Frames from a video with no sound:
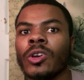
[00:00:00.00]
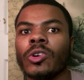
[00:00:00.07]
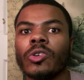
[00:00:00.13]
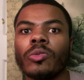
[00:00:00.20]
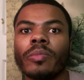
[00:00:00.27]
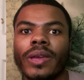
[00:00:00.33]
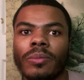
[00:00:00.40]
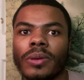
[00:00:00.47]

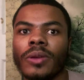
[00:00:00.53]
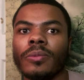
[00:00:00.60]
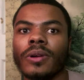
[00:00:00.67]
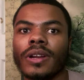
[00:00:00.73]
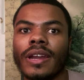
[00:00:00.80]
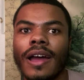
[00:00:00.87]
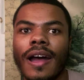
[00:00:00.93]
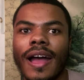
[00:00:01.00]
who maybe
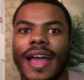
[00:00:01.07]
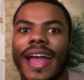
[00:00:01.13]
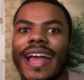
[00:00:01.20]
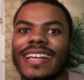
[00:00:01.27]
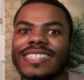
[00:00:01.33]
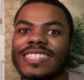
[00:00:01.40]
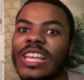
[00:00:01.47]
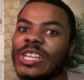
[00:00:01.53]
were not
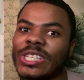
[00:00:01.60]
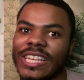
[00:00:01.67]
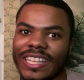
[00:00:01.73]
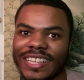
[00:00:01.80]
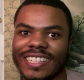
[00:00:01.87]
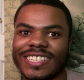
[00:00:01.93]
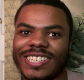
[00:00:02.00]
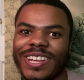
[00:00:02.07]
as
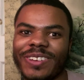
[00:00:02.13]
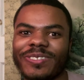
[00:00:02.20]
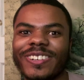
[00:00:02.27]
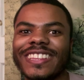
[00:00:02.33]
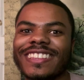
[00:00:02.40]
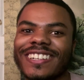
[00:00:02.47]
diligent with